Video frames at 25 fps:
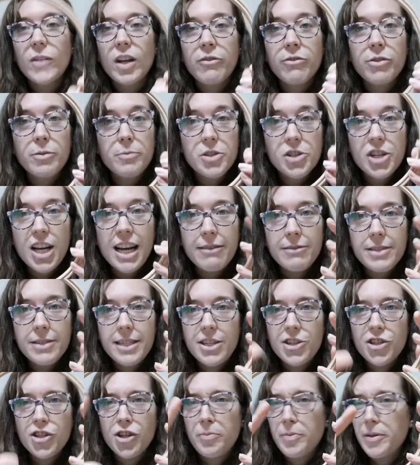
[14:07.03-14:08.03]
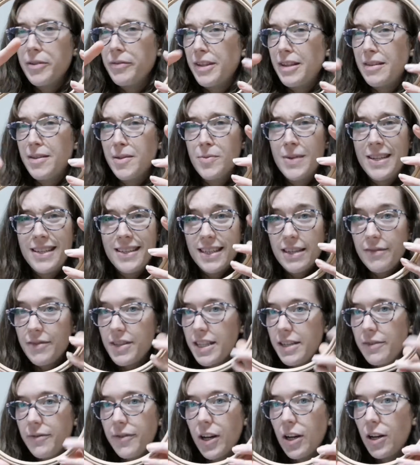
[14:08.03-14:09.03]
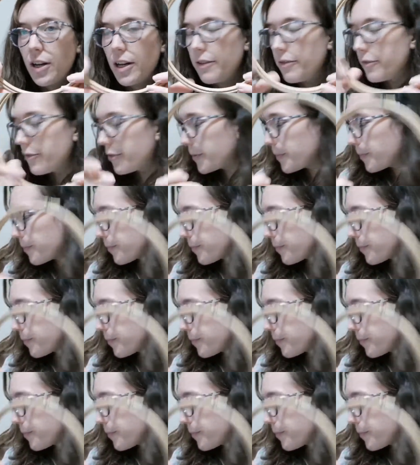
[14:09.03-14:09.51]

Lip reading: From the charity shop, and I think that was £1.75.